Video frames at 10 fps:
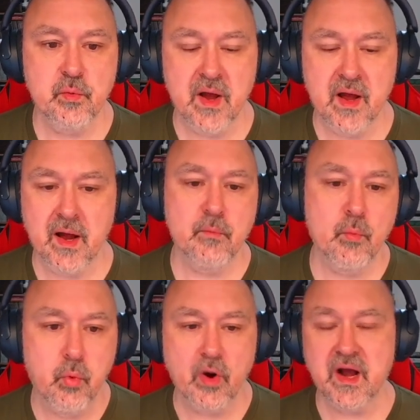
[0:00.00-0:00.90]

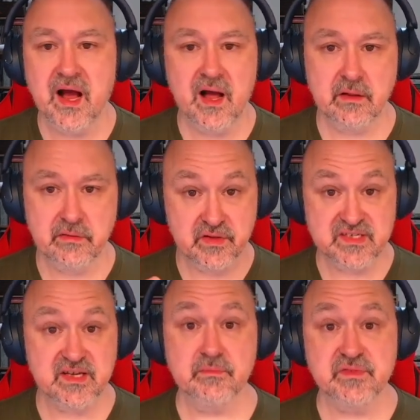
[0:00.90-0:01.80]
what are the
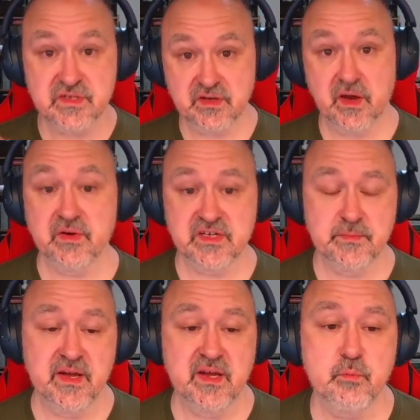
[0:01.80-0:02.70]
sums going to
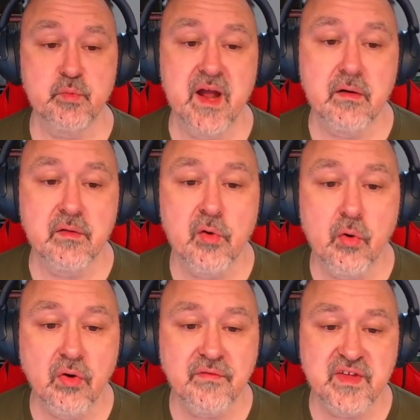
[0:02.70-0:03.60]
be? Now,
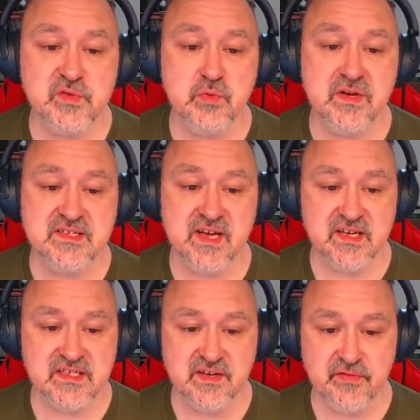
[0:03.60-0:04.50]
all of these will
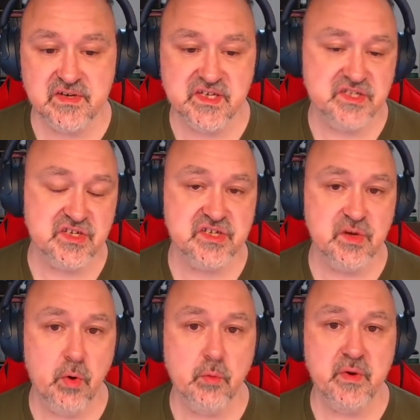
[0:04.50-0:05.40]
contain different digits. So
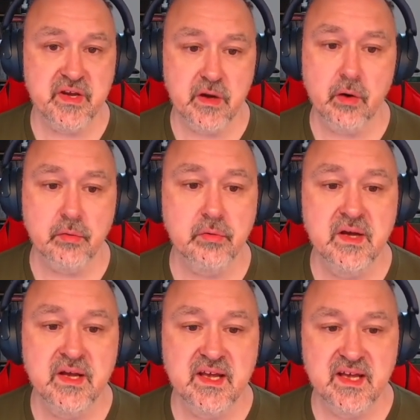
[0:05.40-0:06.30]
what we know
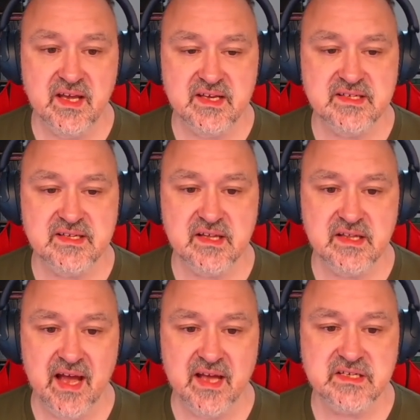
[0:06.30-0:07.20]
is
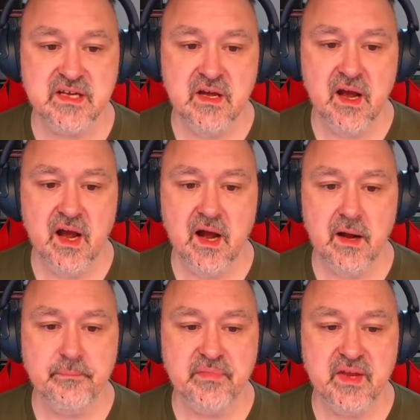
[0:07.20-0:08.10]
that
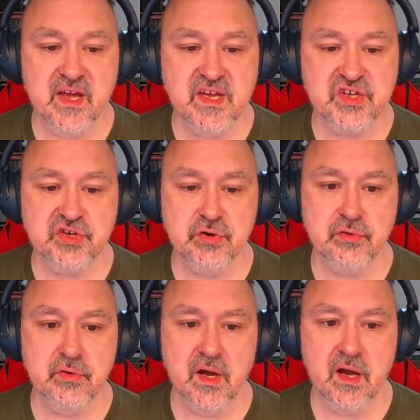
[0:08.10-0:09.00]
if
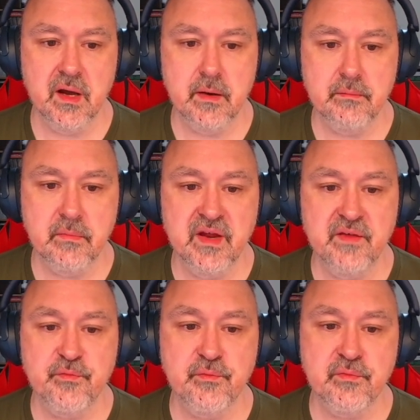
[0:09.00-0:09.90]

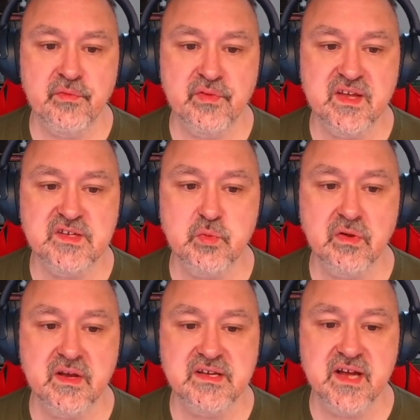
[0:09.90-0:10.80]
these will
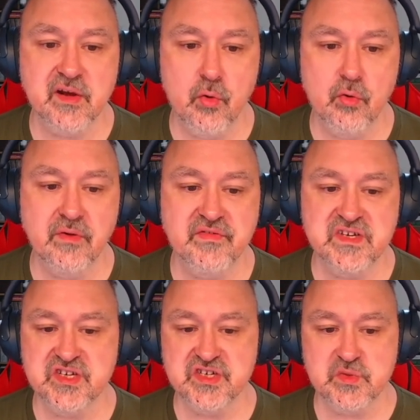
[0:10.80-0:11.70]
contain all of the
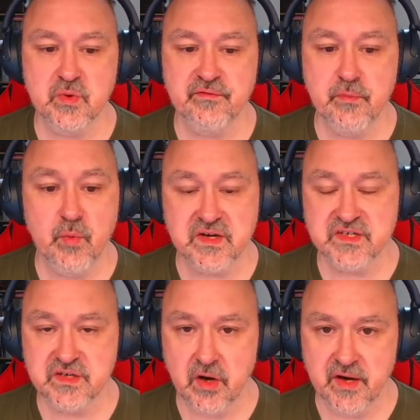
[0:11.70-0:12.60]
digits from 1
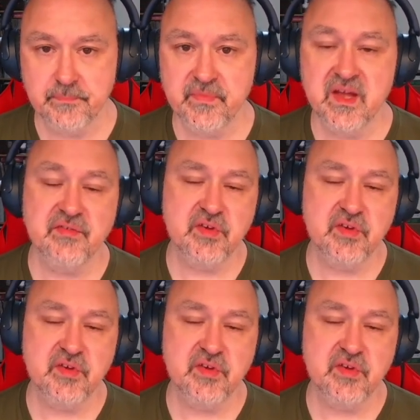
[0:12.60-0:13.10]
to 9. If